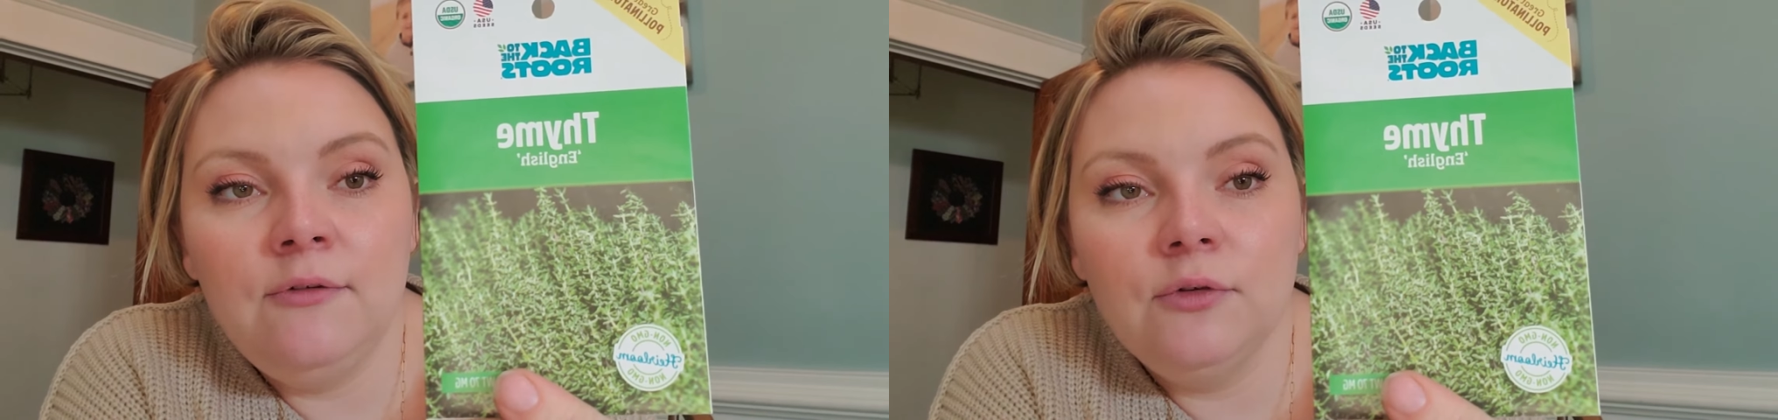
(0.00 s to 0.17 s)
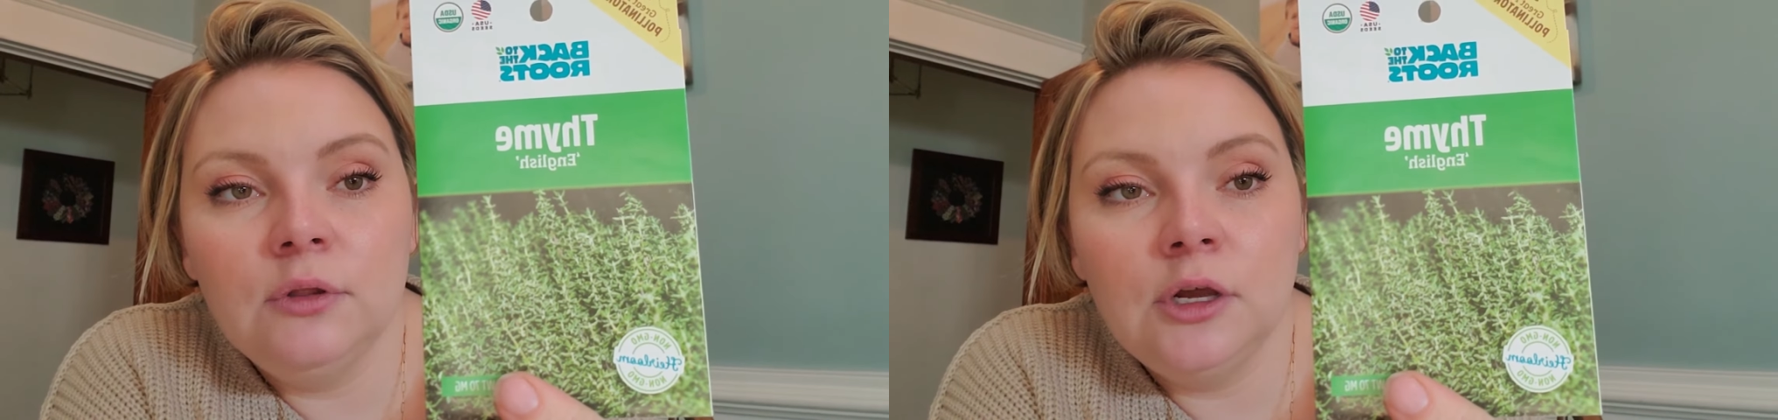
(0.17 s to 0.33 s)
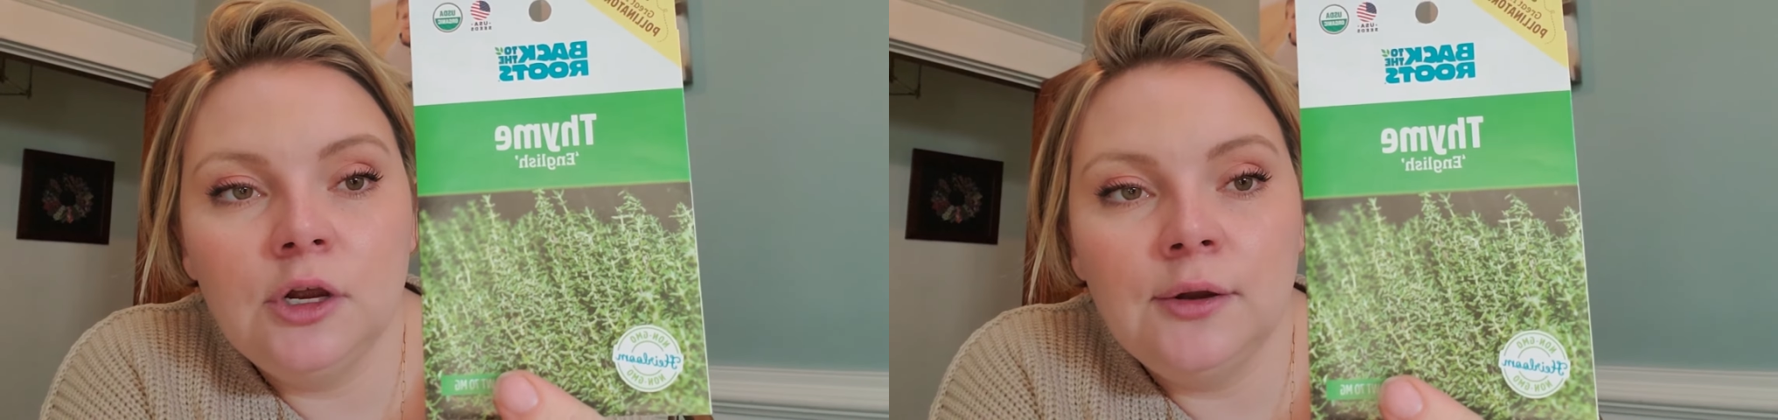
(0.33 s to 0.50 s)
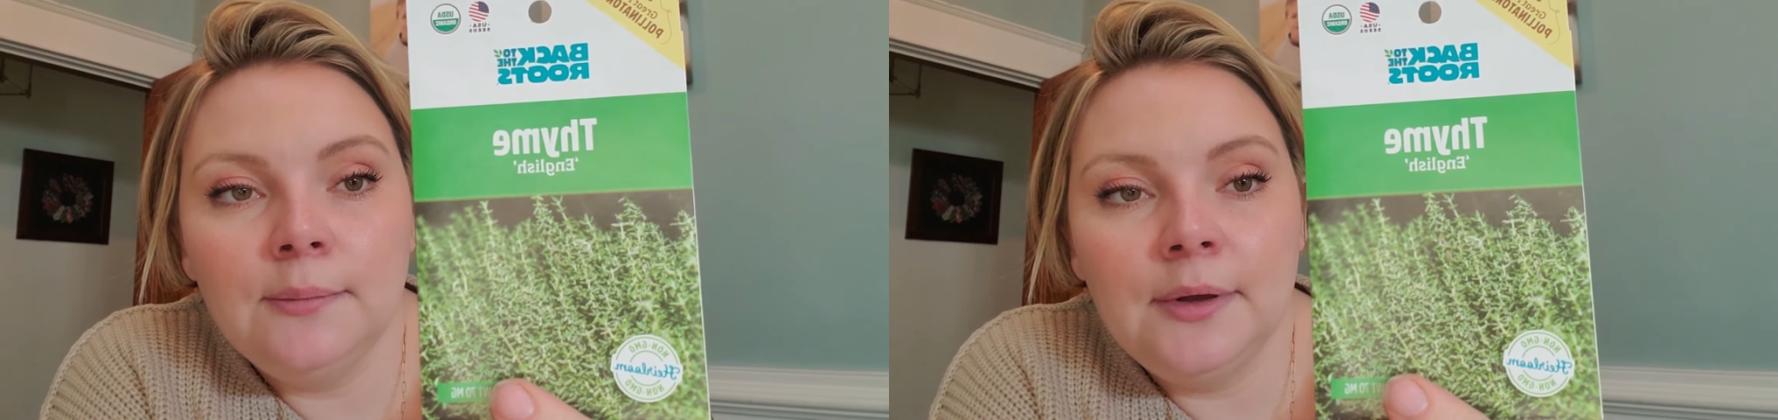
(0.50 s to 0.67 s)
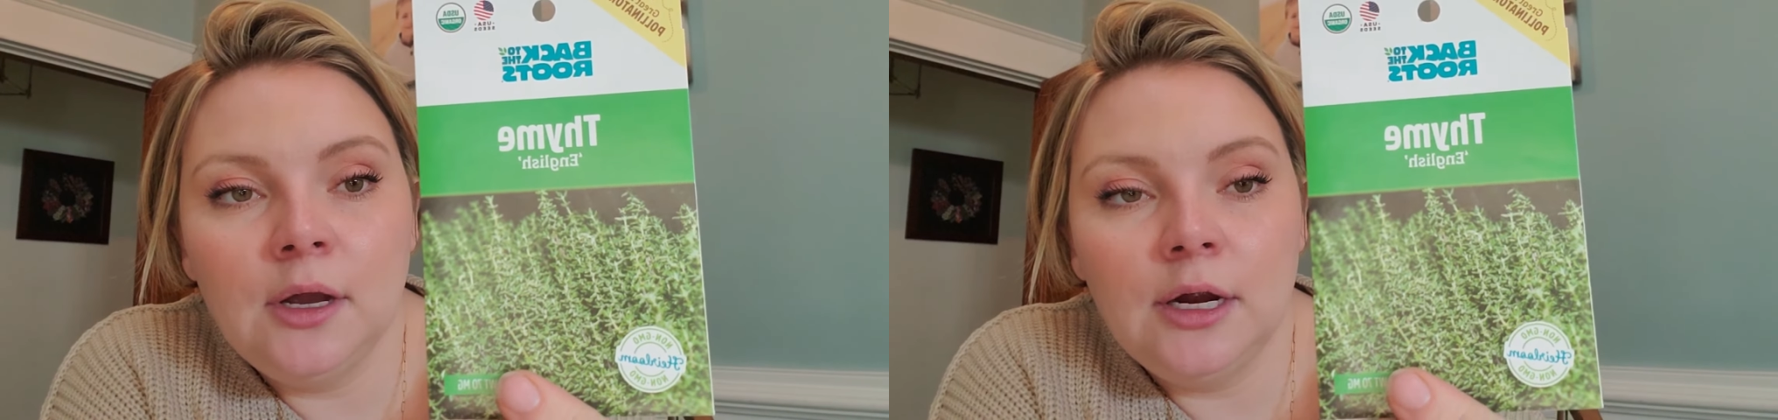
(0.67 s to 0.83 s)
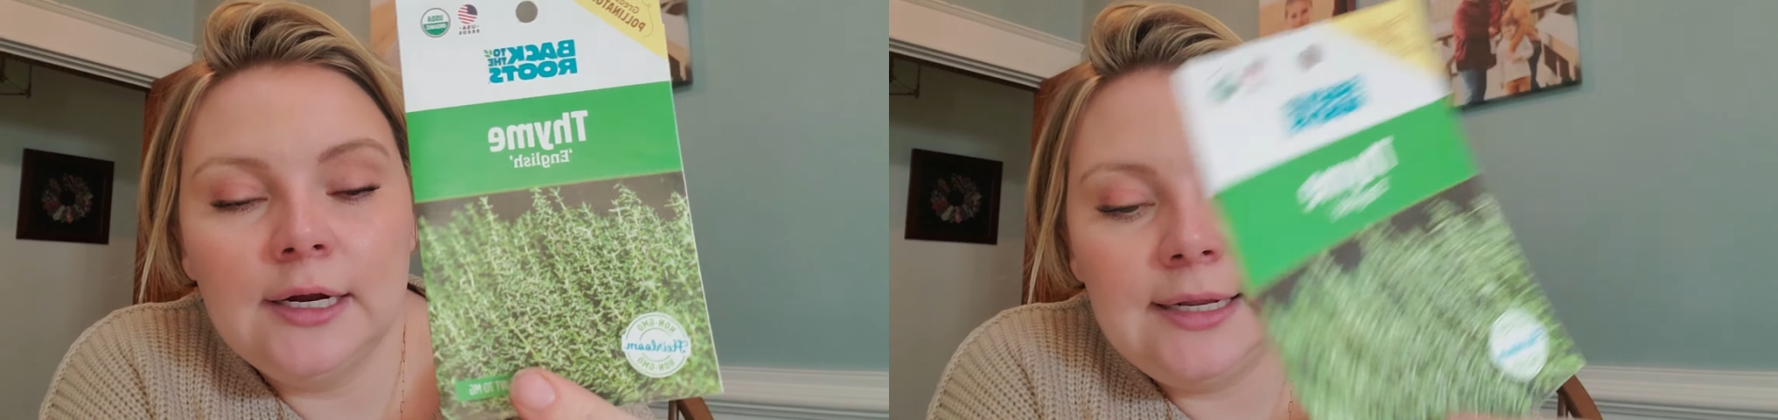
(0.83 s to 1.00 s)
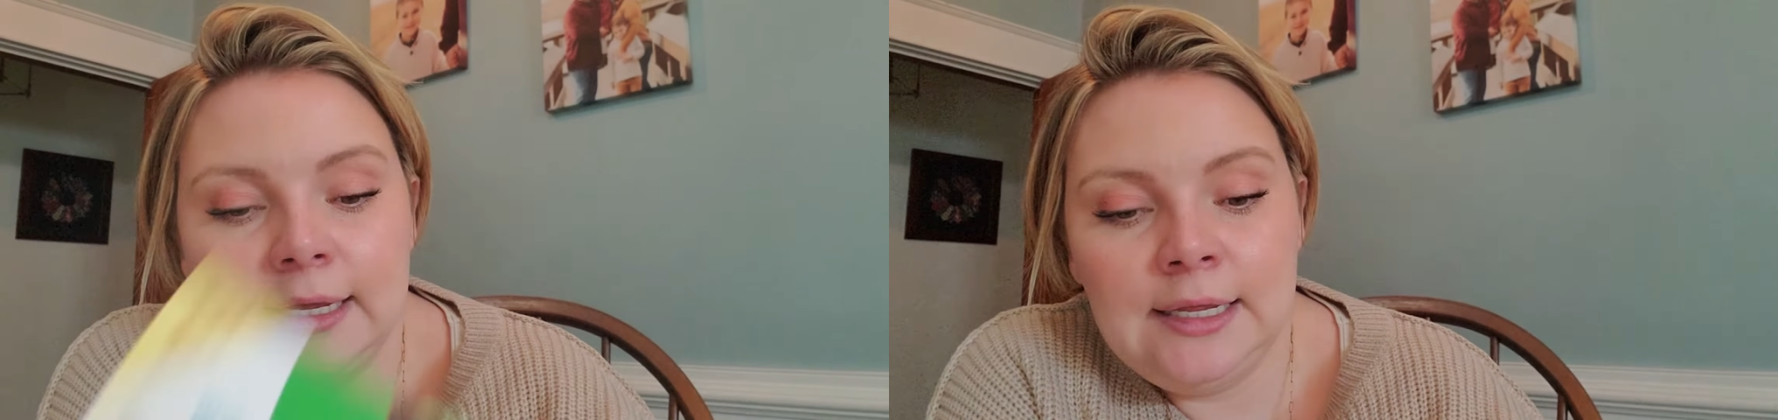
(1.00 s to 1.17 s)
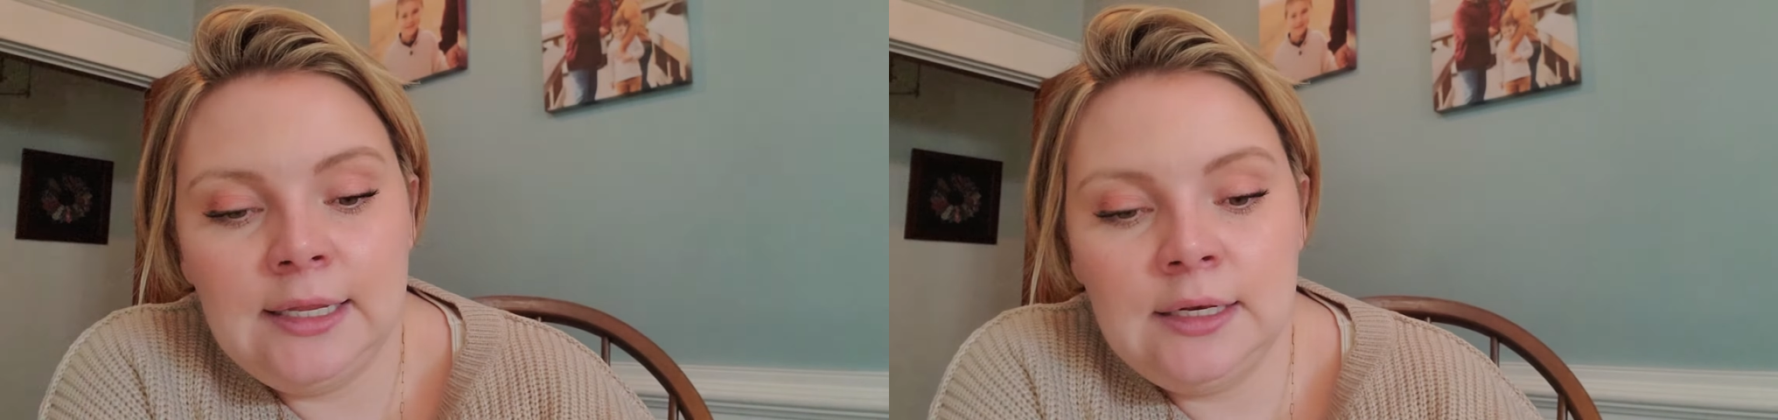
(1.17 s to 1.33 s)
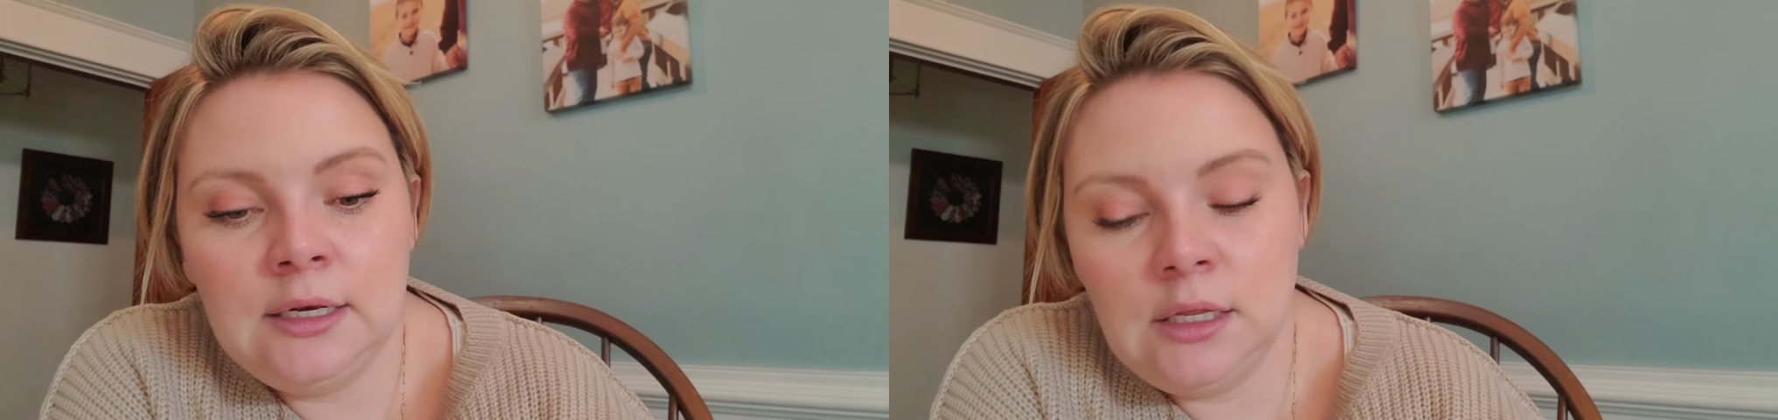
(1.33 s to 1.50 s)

for the herb garden,